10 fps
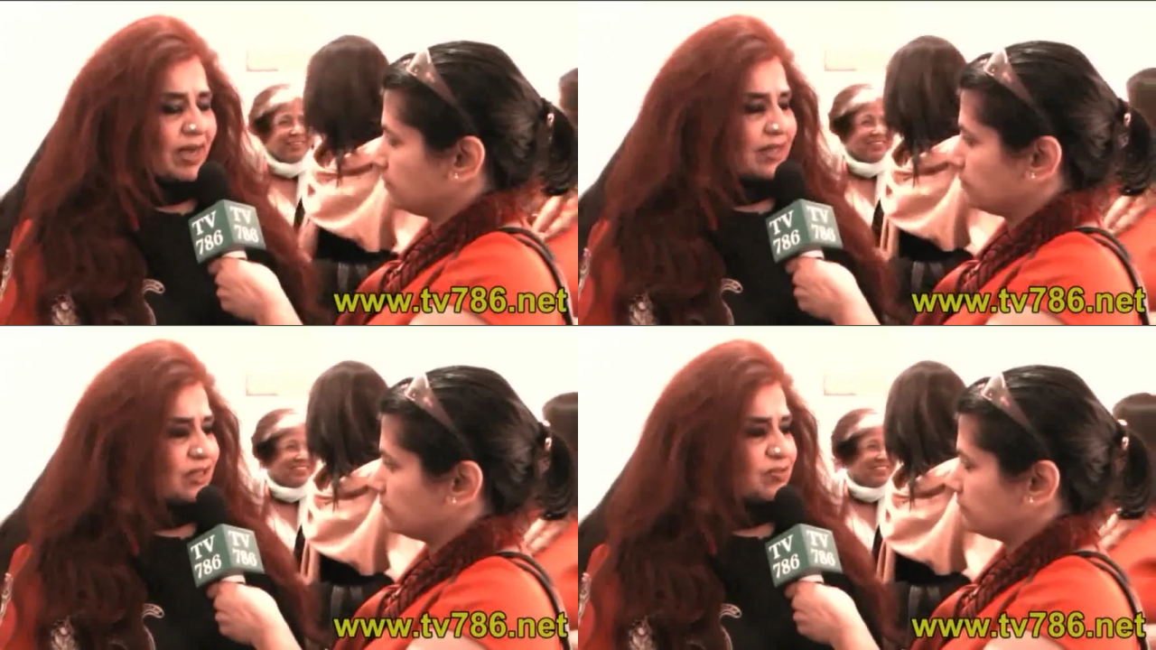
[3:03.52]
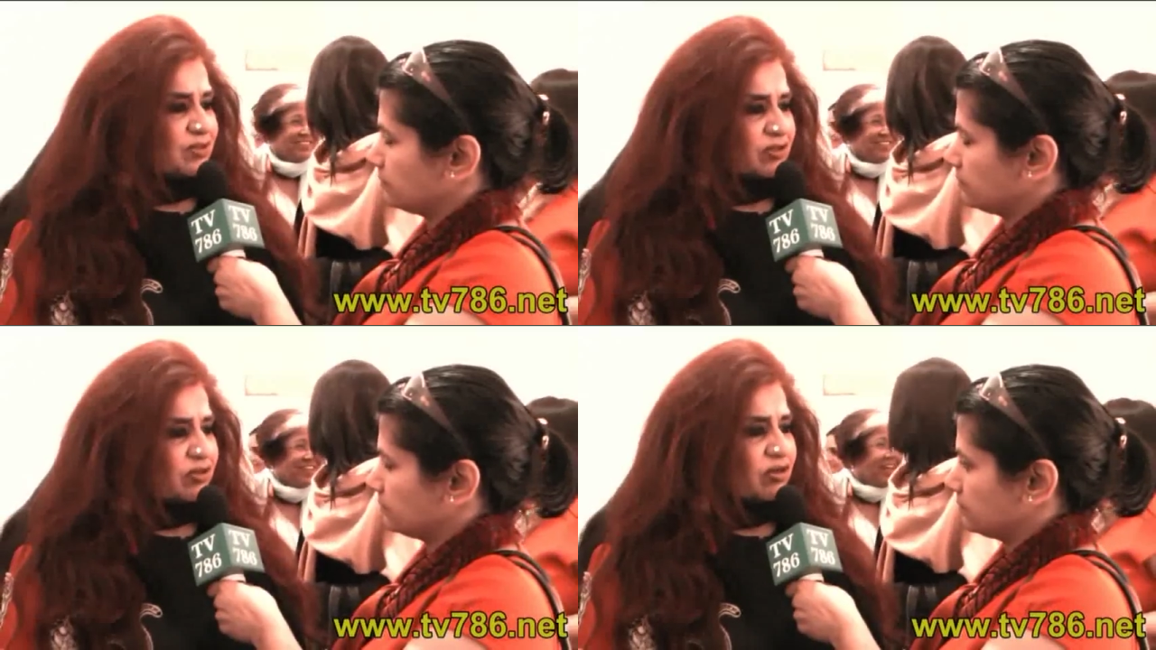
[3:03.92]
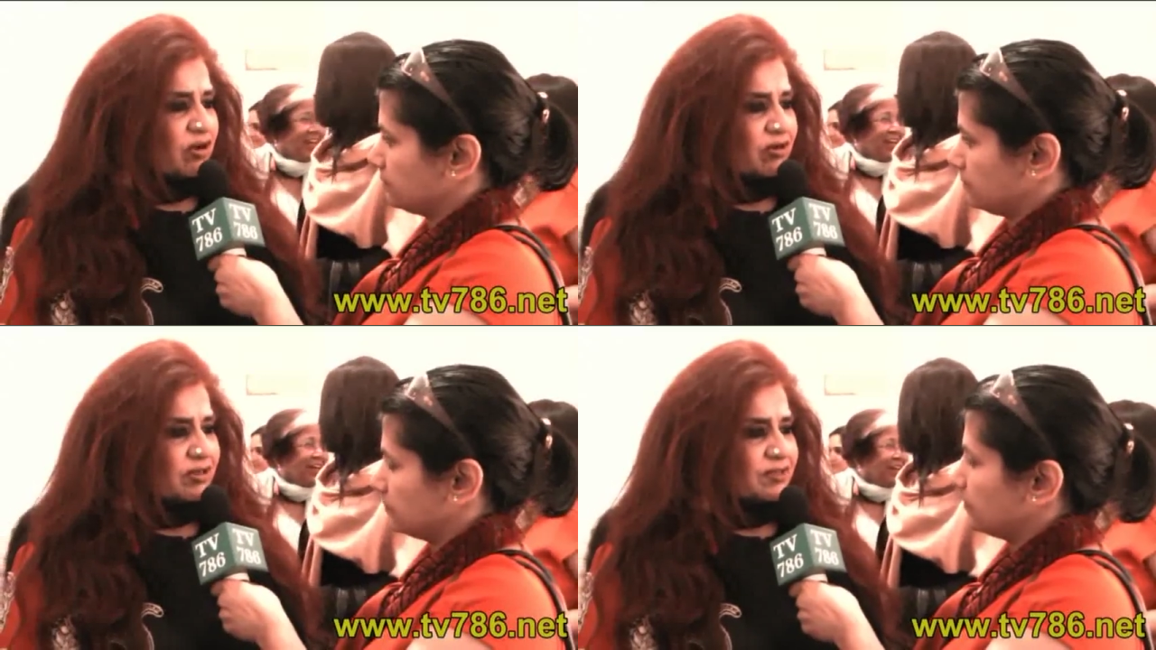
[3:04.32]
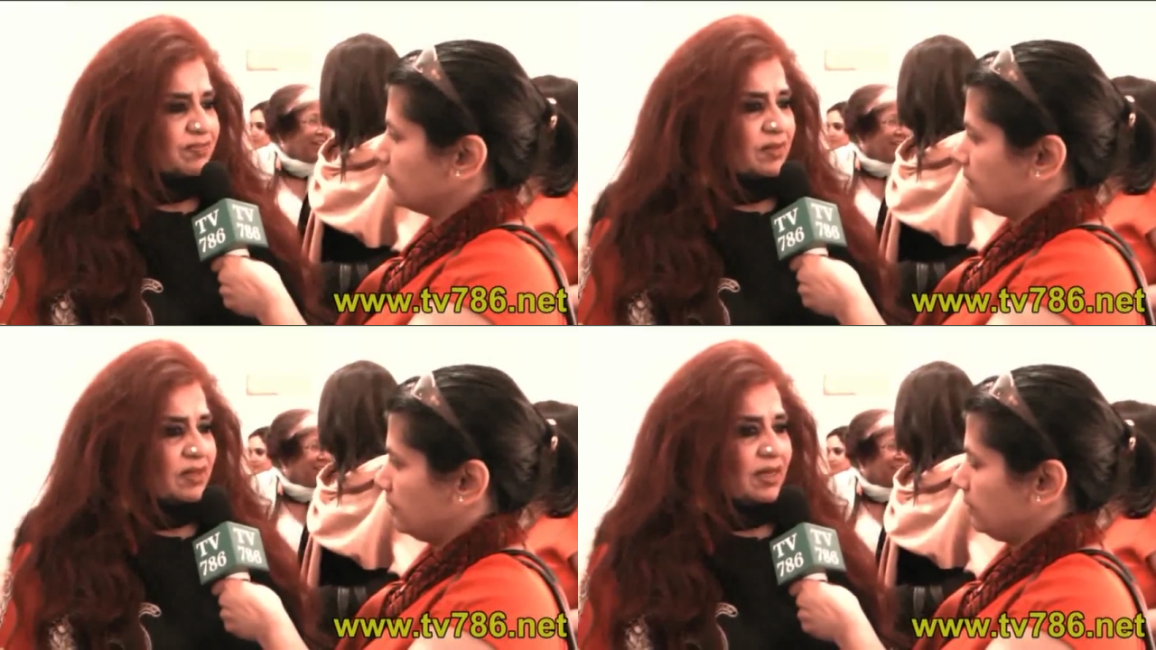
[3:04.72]
Speaker 1: had this particular Congress.
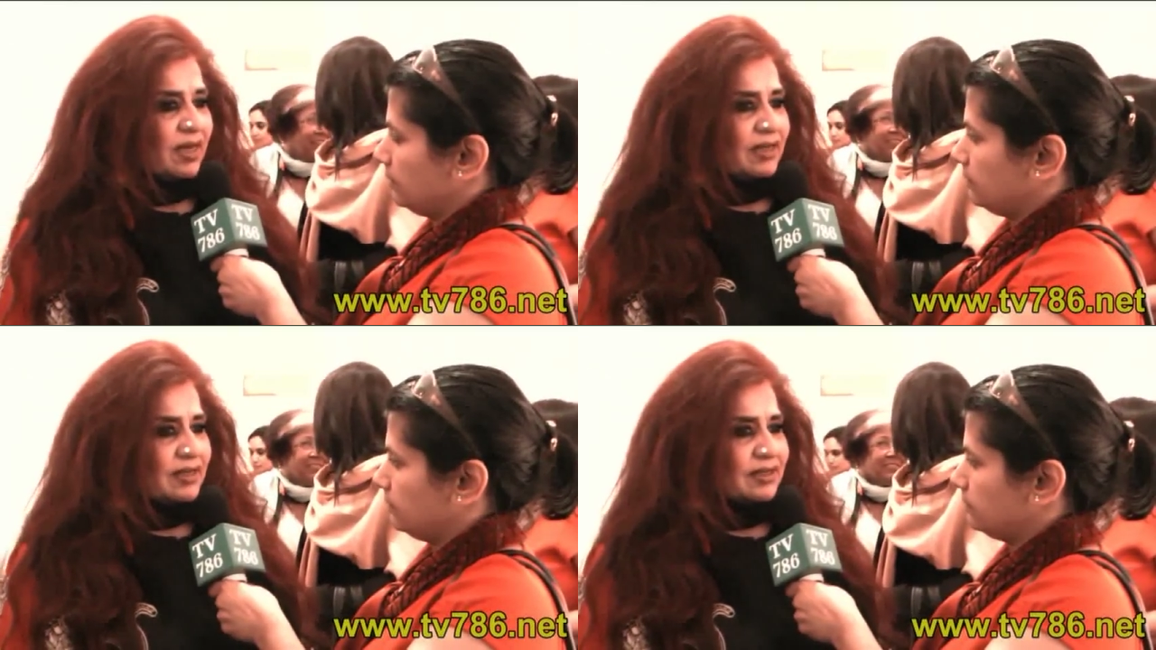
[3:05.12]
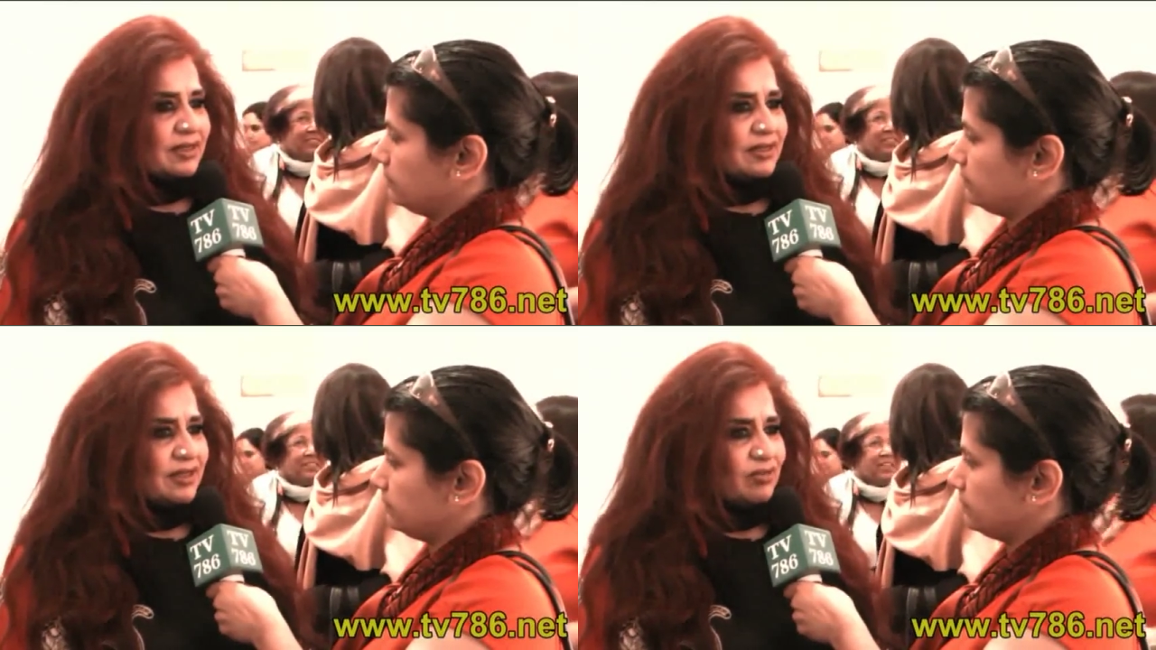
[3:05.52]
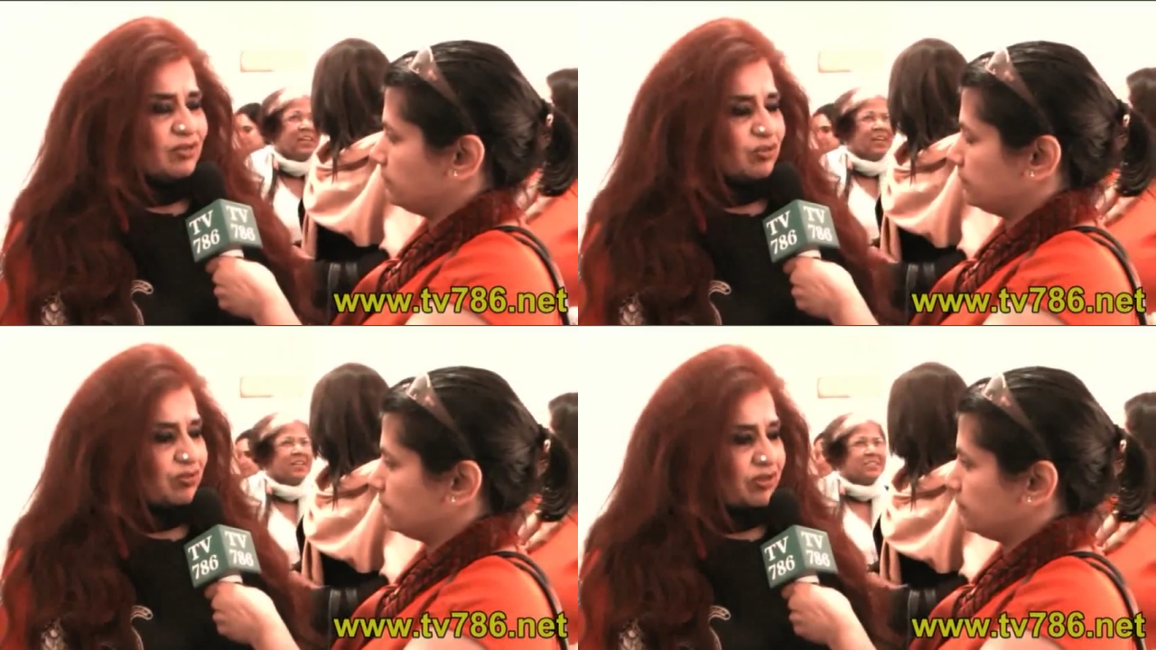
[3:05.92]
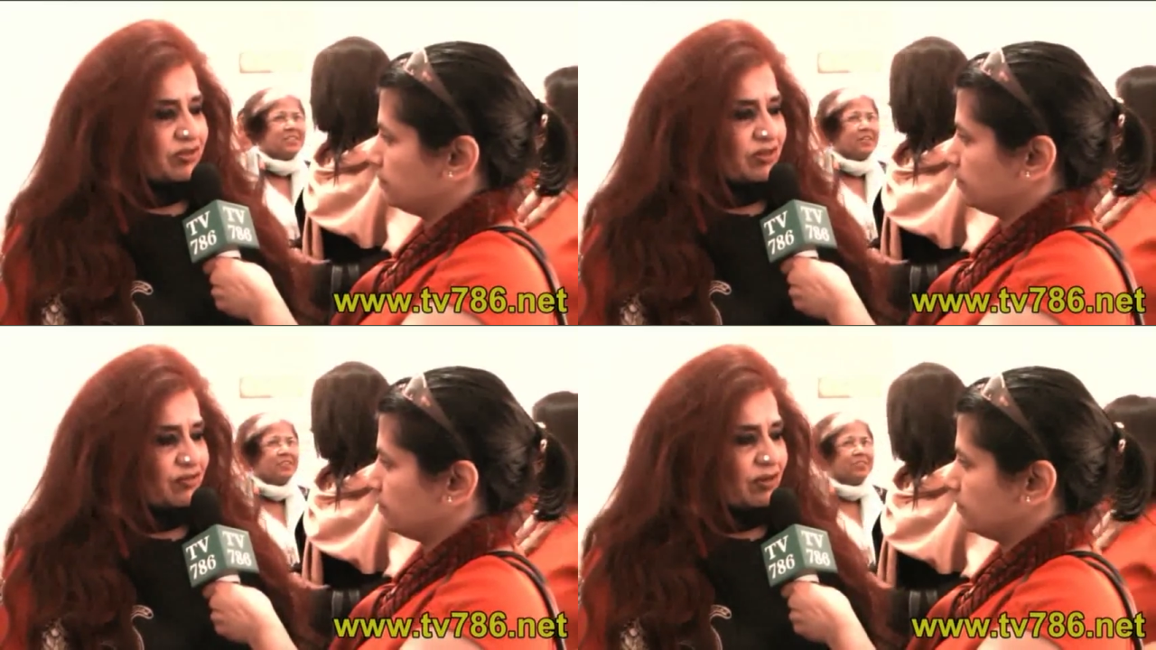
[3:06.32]
As I say that we should be
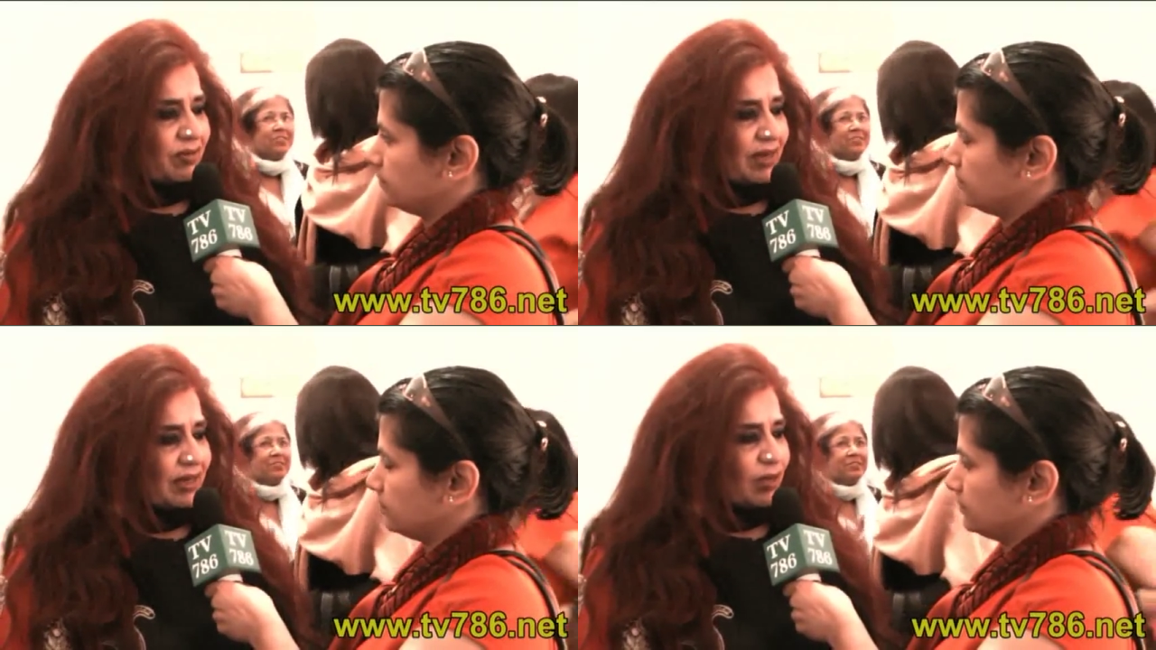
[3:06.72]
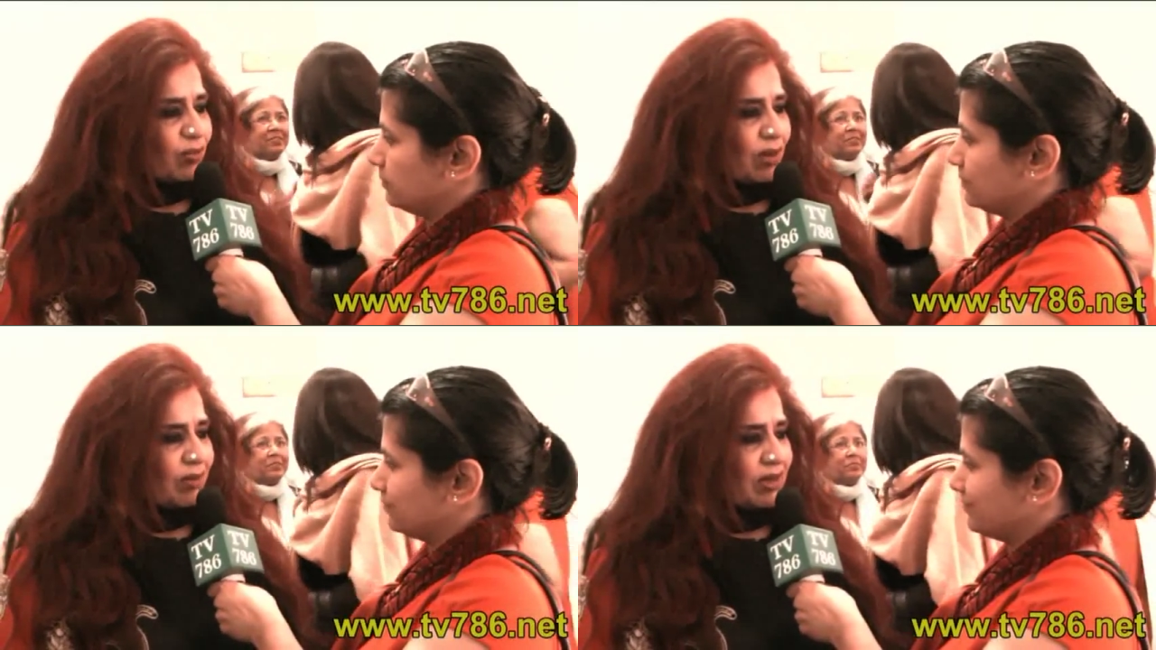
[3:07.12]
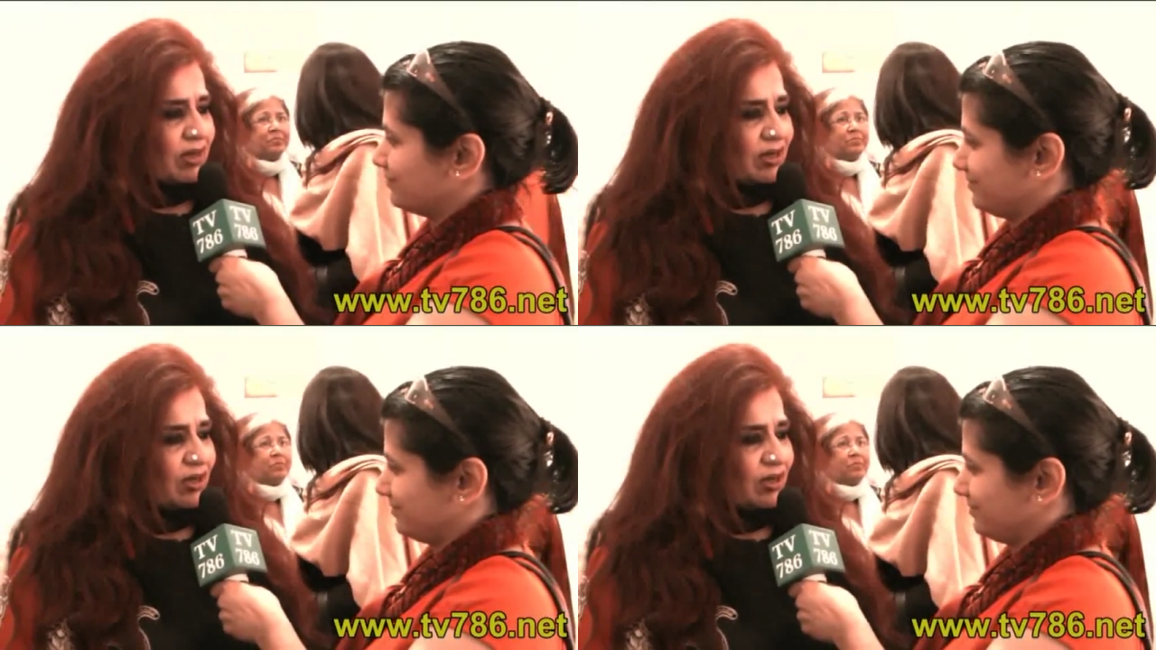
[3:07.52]
grateful a man like Obama